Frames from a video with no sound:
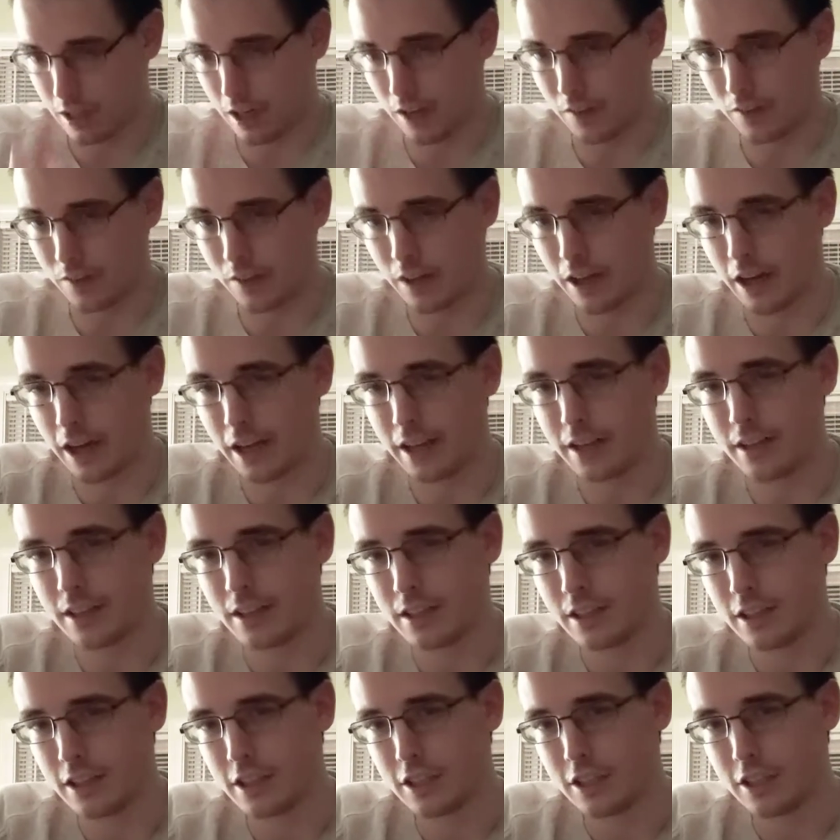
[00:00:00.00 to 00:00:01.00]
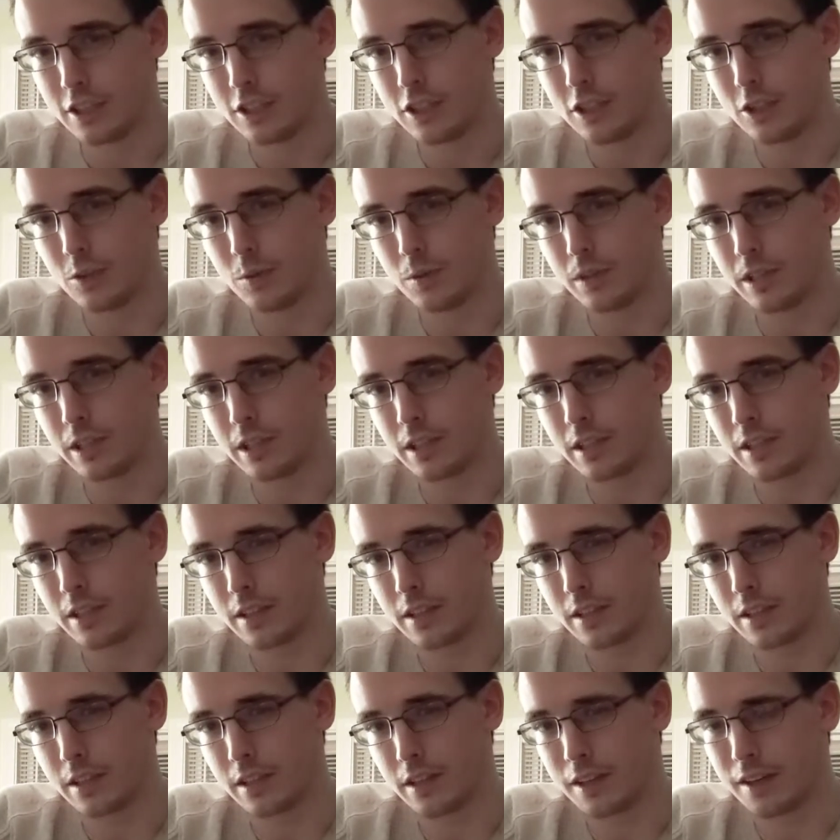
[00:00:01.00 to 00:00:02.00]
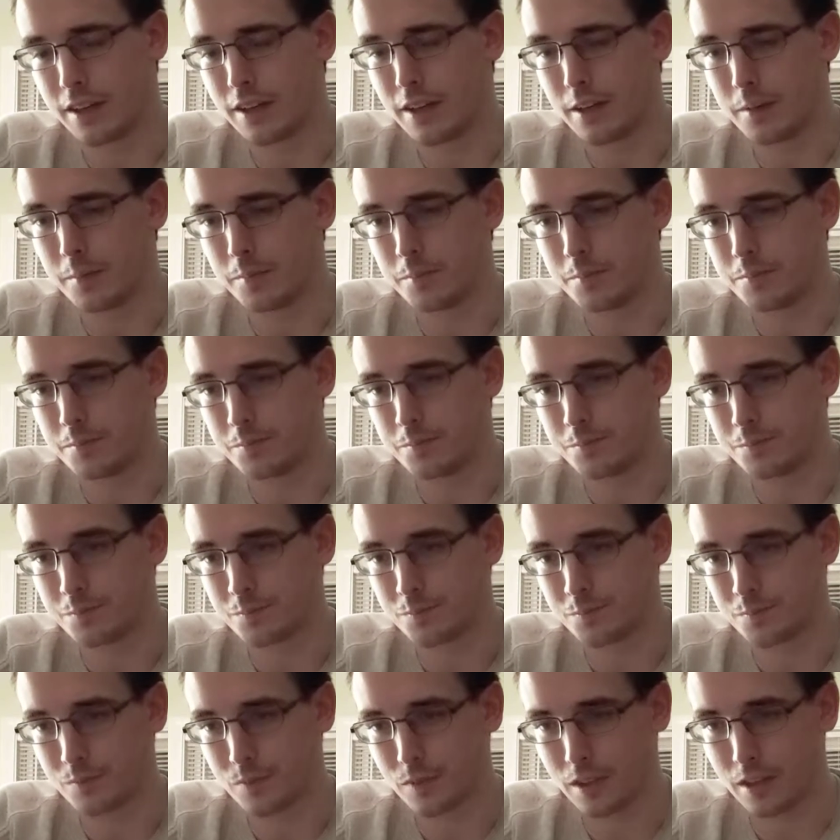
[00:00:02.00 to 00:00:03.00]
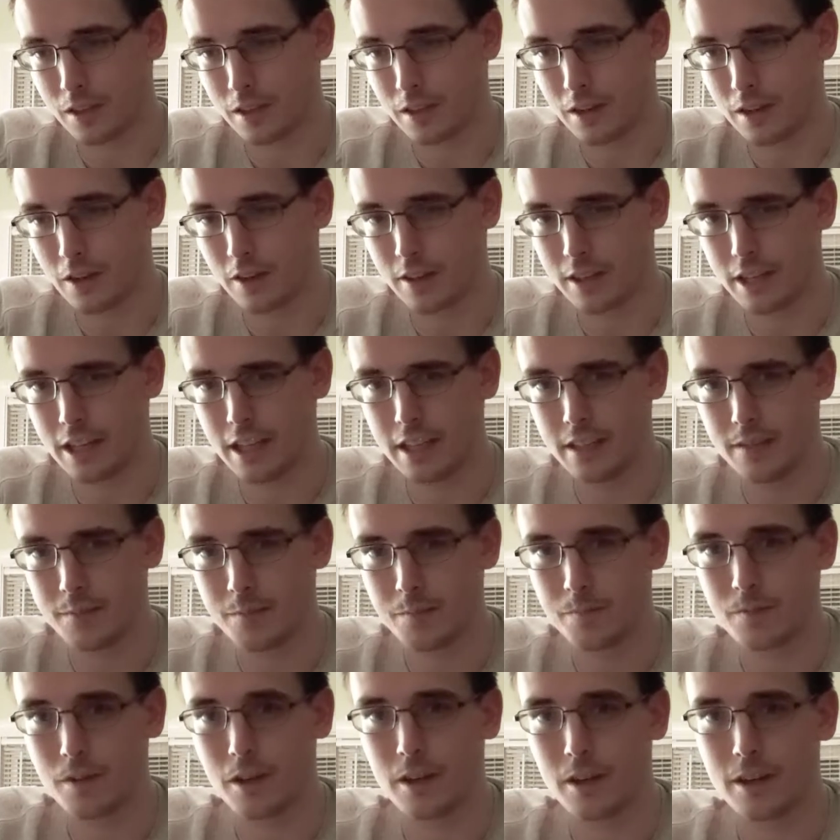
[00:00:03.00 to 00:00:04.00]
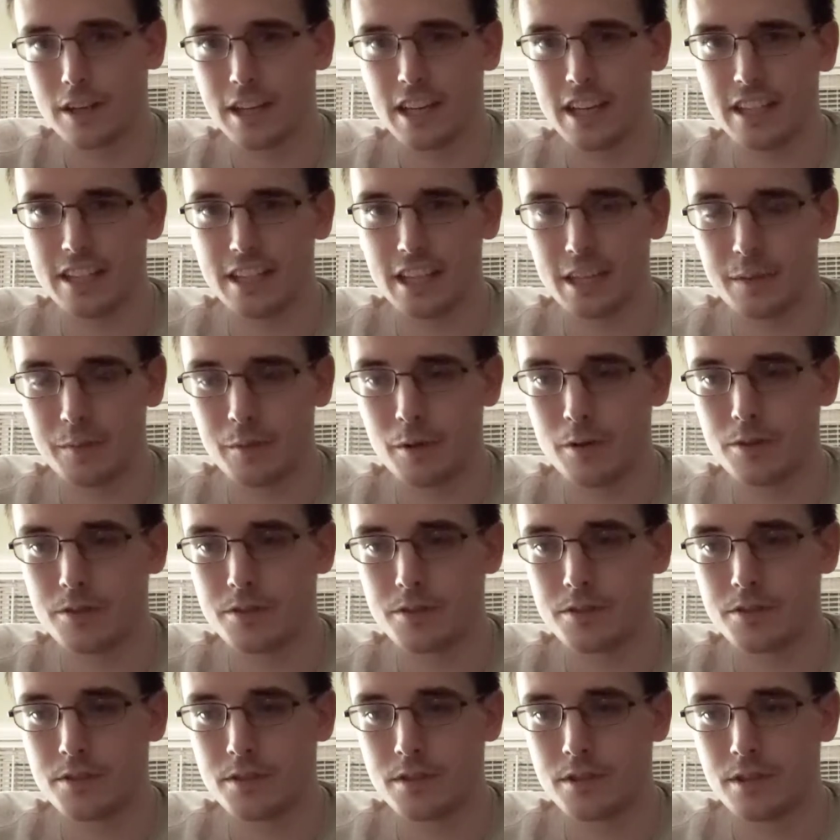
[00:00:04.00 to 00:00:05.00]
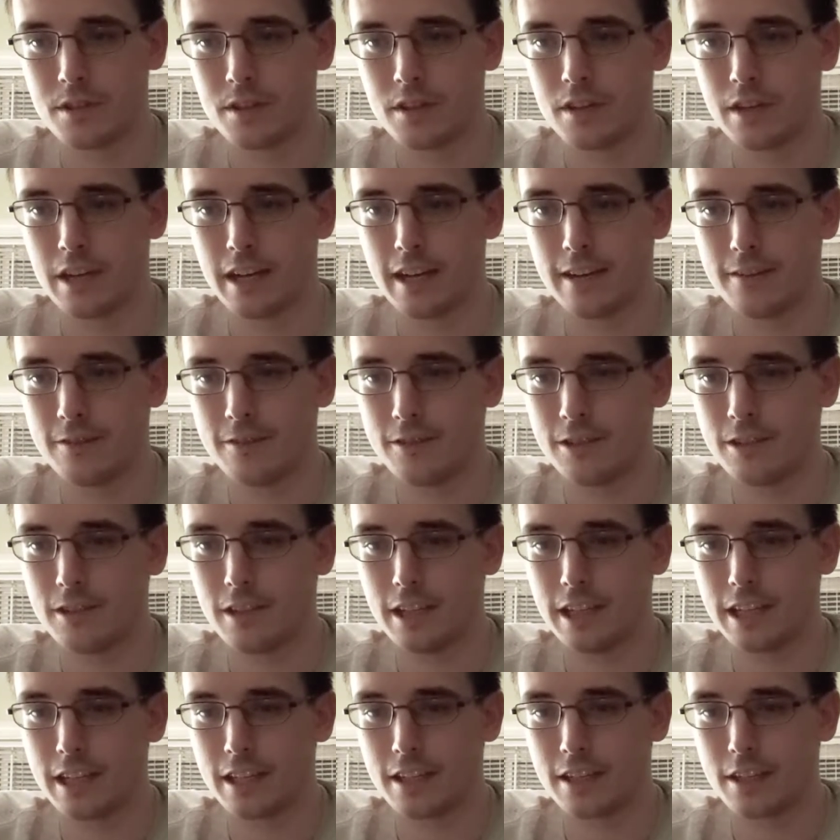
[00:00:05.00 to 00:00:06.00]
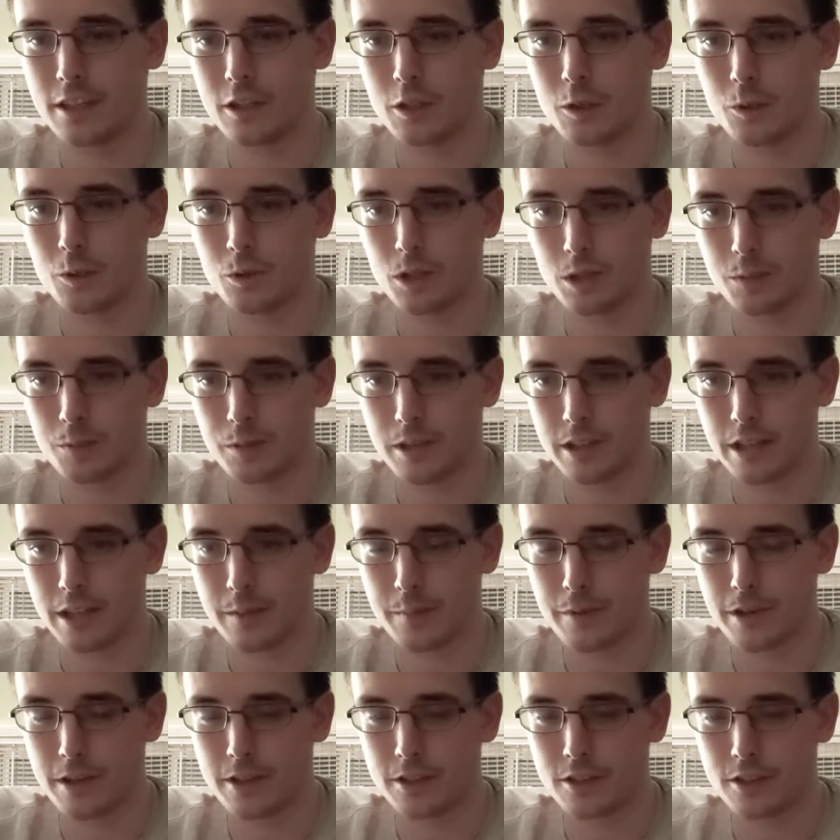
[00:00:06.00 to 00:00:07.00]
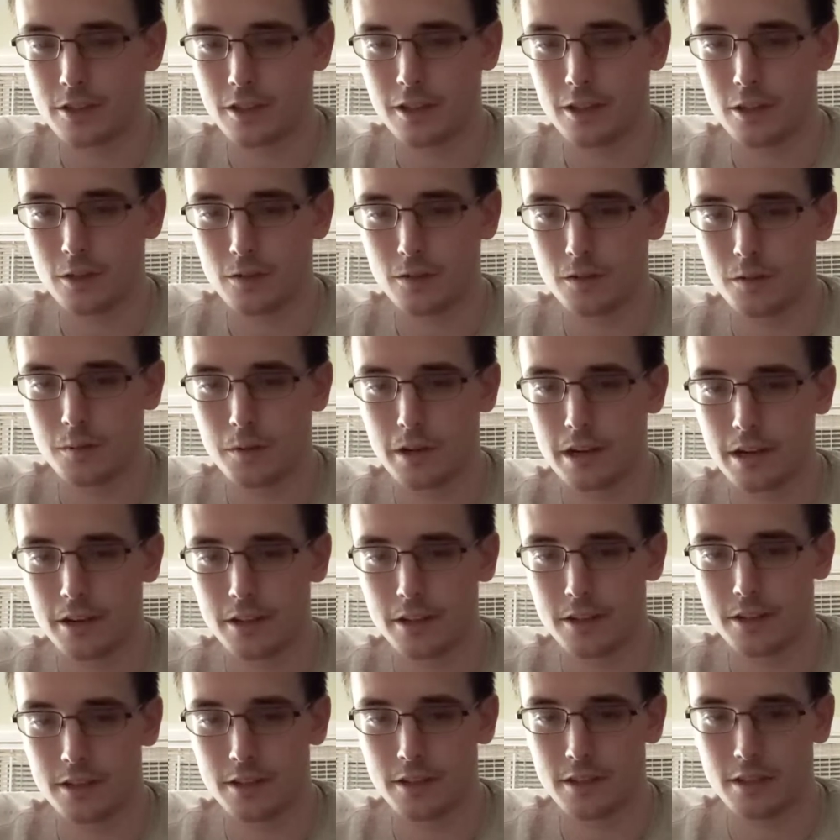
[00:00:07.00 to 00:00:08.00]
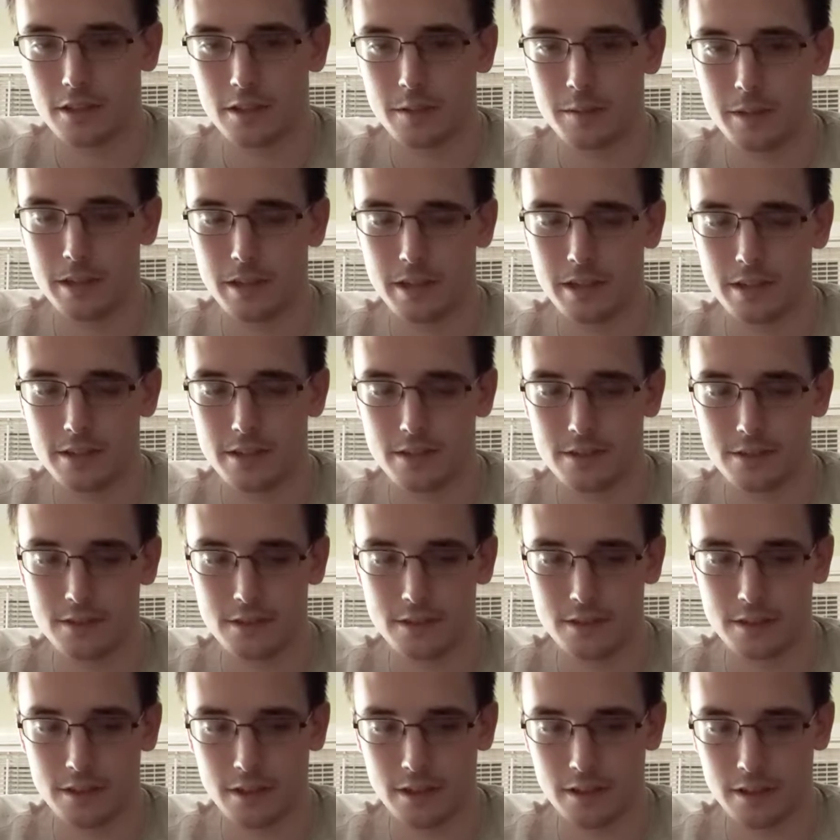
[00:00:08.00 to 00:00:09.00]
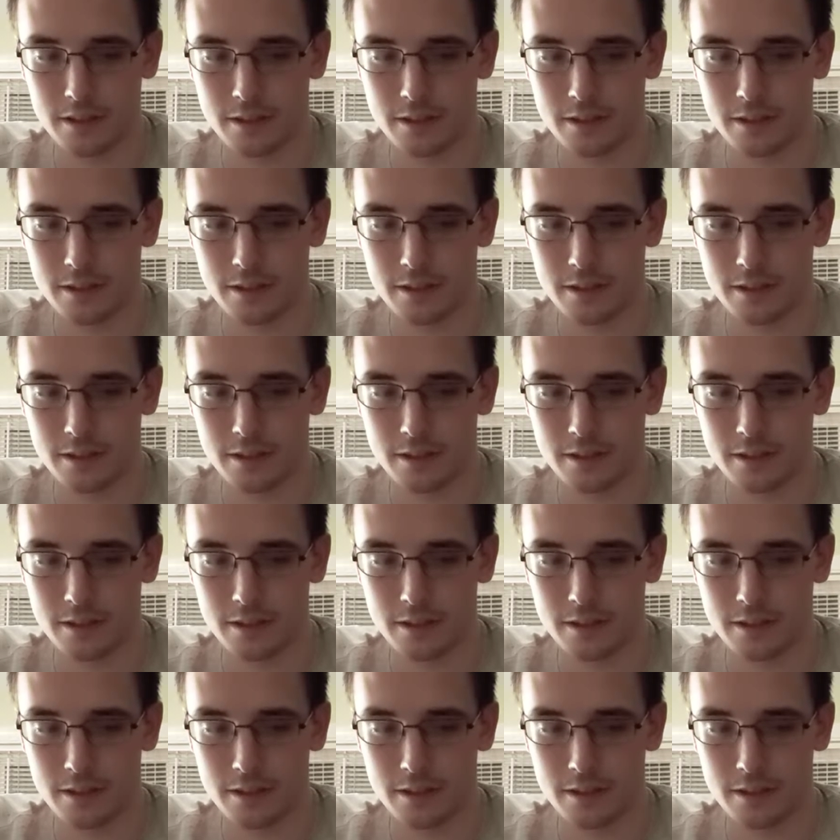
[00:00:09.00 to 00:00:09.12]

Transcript: online, doing arcade game modes. I don't really like quick play that much on Overwatch, to be honest.